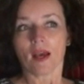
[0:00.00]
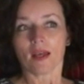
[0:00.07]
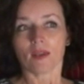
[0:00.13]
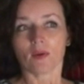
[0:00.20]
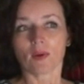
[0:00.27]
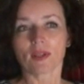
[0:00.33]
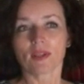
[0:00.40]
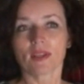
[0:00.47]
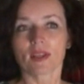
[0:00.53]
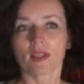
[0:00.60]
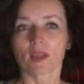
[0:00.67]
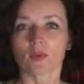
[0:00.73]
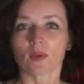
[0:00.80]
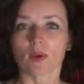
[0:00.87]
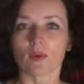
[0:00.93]
The one thing
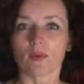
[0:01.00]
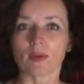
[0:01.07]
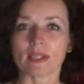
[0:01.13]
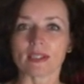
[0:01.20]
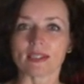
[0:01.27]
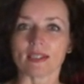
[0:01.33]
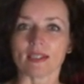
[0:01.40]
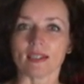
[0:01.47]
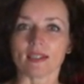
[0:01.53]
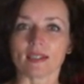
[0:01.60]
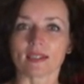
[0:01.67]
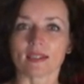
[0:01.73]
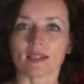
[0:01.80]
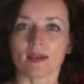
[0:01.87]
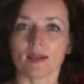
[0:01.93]
that we always see
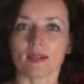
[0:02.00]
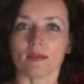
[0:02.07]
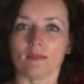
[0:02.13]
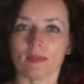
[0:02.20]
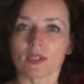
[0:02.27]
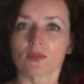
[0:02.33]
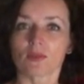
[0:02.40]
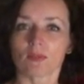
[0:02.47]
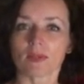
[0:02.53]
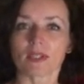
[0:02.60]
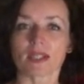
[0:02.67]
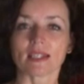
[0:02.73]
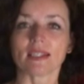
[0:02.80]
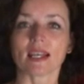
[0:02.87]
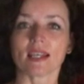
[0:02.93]
is the
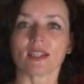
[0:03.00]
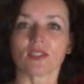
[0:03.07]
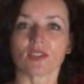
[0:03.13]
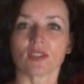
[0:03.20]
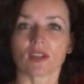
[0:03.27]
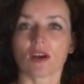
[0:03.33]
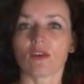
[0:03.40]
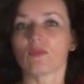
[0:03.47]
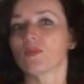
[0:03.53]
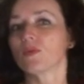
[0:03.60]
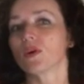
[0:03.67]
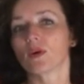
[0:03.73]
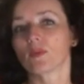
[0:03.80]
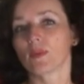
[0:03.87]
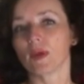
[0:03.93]
misrepresentation of
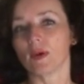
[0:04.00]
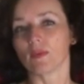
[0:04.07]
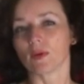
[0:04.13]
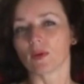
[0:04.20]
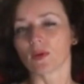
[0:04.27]
poor people,